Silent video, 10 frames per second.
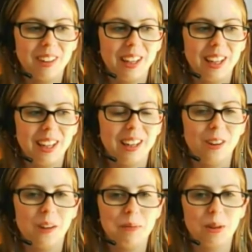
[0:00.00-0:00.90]
like,
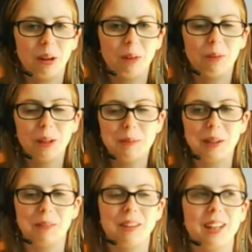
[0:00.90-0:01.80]
oh, I'm sorry, we're in the
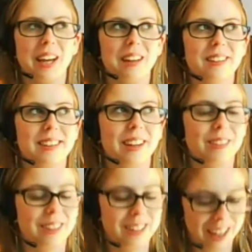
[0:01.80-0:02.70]
middle of a test.
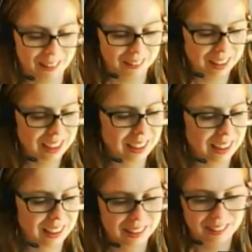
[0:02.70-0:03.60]
I'll sit down.
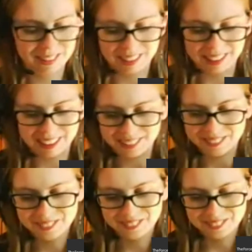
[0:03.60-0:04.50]
And so, yeah.
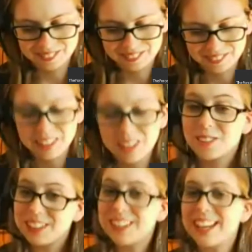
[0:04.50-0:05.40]

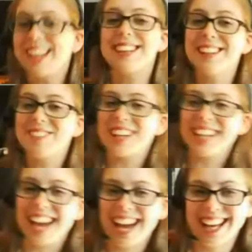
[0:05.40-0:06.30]
So what do you guys think about
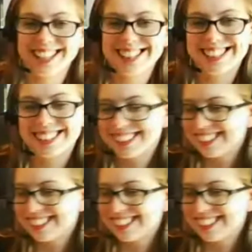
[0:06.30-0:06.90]
the cast?